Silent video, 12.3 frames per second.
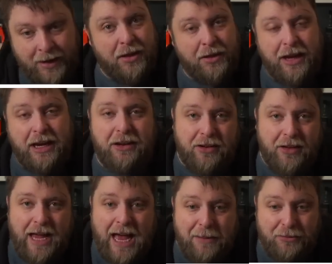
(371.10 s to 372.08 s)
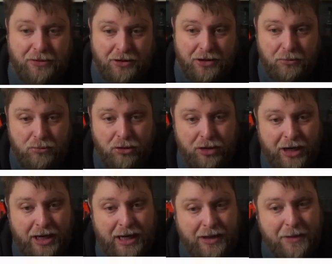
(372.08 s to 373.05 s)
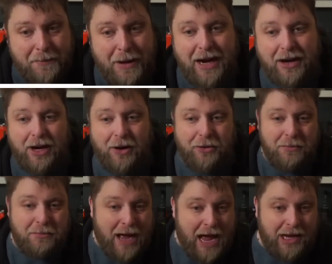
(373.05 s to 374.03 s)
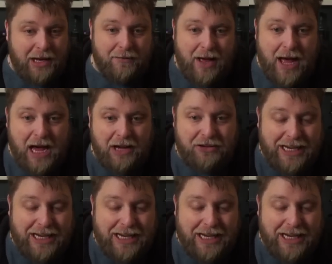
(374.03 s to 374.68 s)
These are the apps that are running in the background on my device,